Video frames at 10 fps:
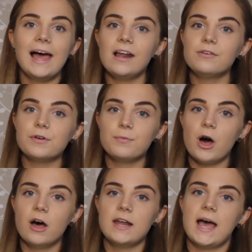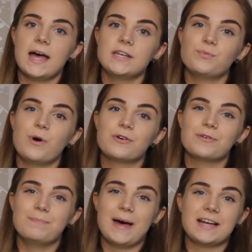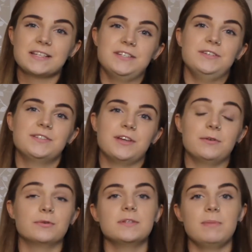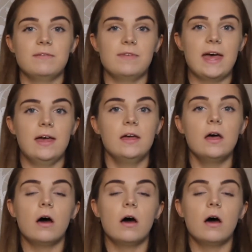Hello everyone and welcome back to So You Want to Be a Vet.